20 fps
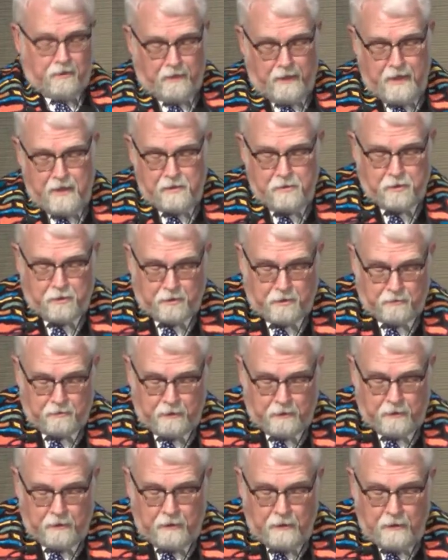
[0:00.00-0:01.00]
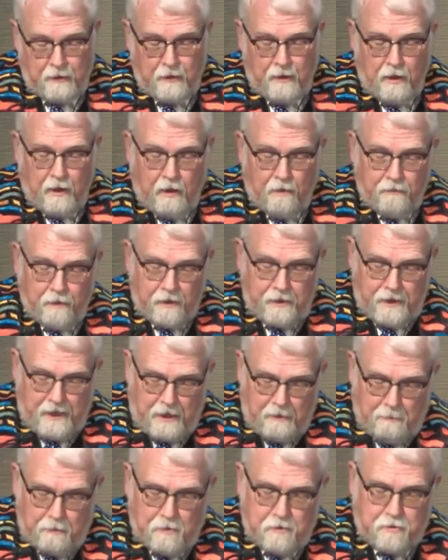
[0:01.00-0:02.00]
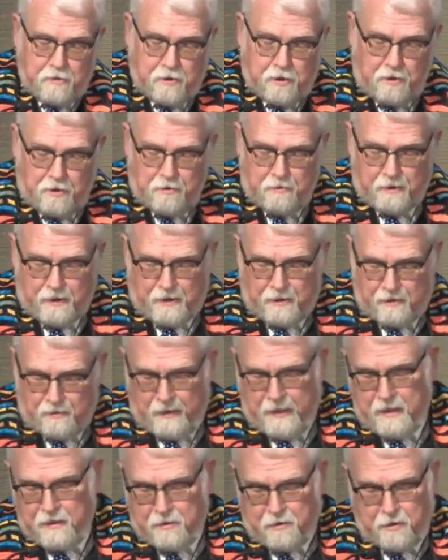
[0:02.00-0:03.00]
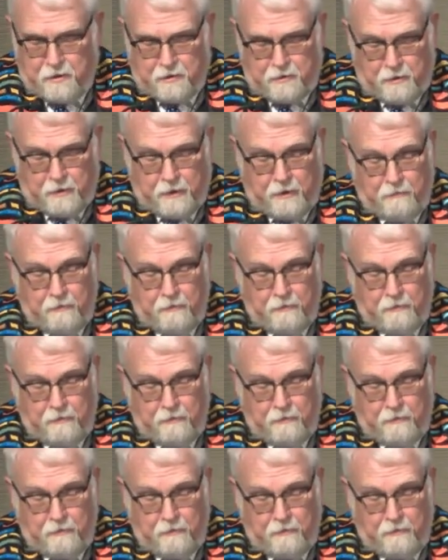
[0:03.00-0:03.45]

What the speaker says: grandchildren, of our neighbors' children and grandchildren,